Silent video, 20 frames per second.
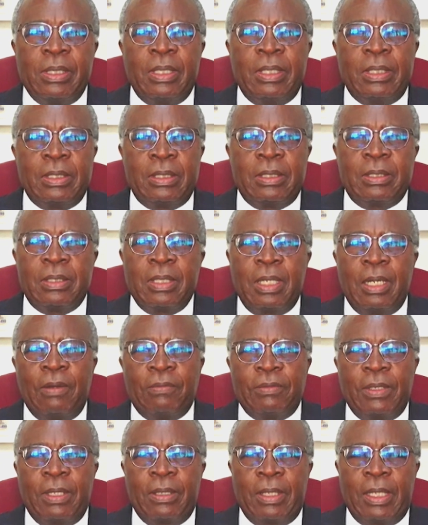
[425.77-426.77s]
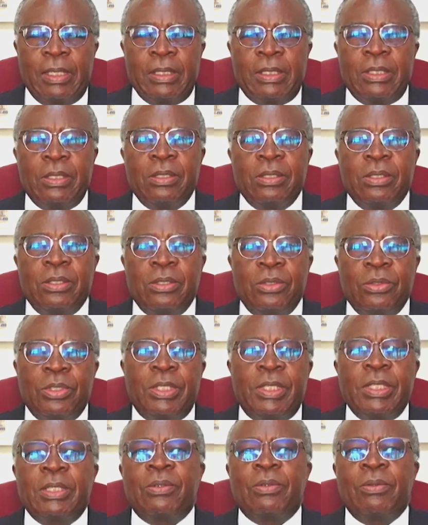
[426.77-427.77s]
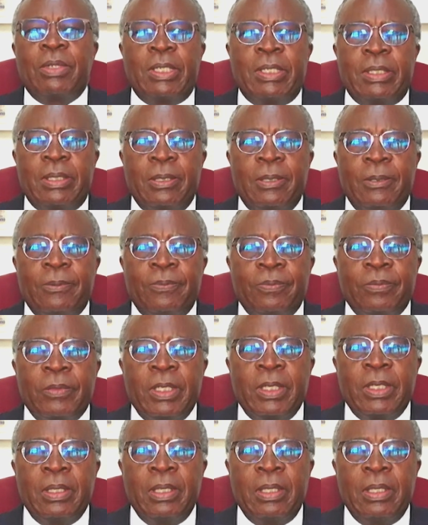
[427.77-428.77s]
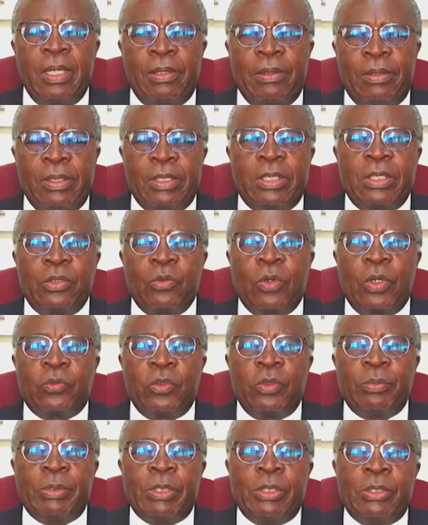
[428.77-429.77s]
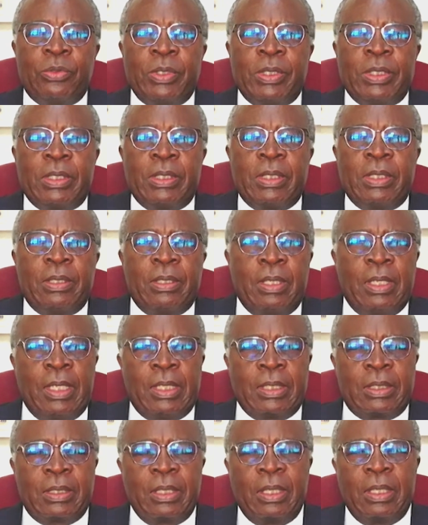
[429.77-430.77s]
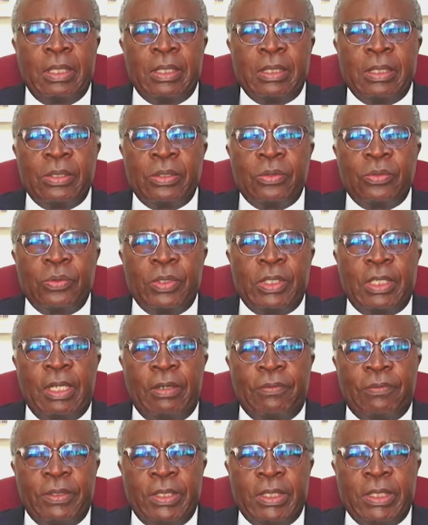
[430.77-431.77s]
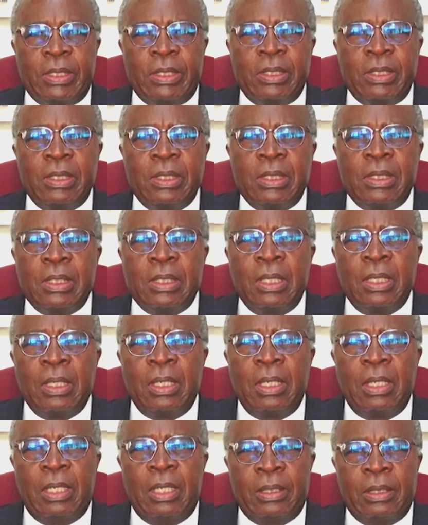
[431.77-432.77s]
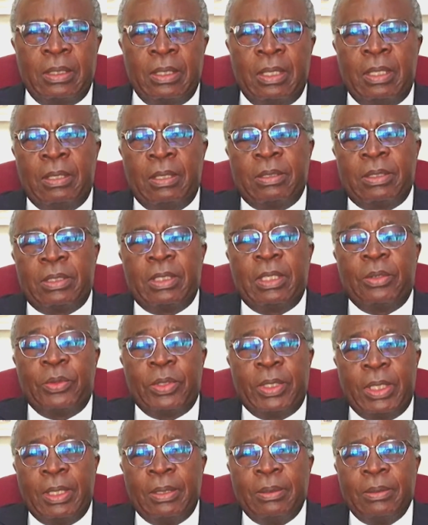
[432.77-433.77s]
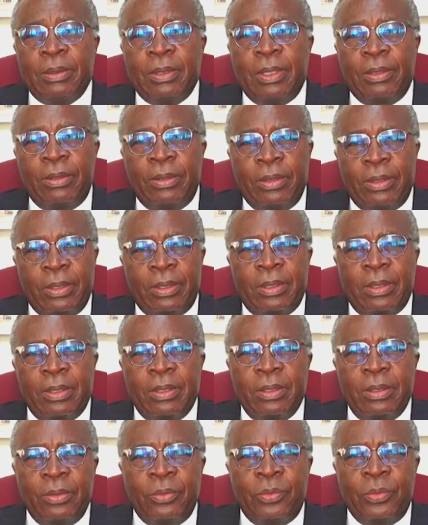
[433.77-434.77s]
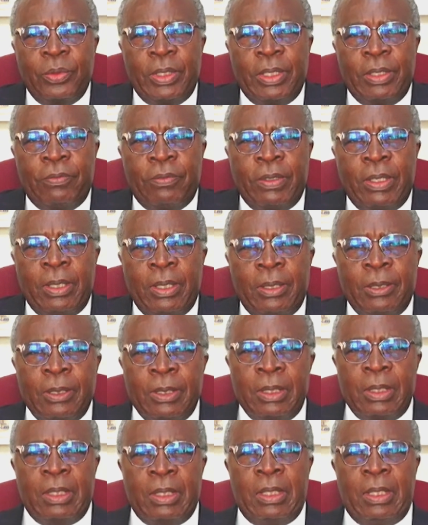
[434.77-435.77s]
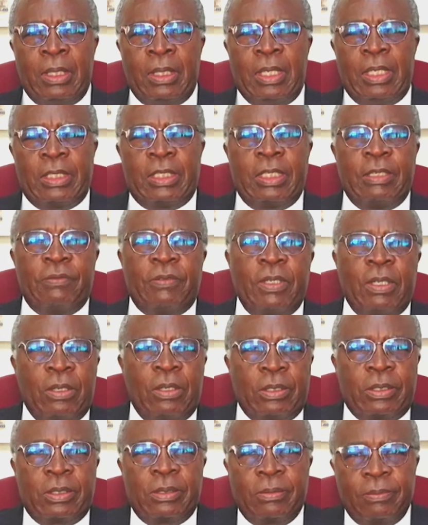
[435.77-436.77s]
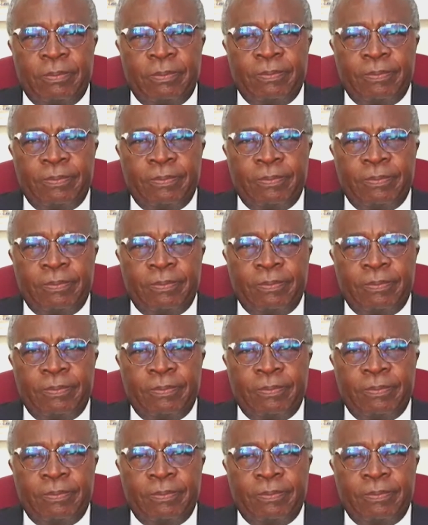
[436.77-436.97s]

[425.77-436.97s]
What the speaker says: And after that, you stick to that. And this is what we've been doing in the last 2.5 years. And here we are. I think we have achieved a lot.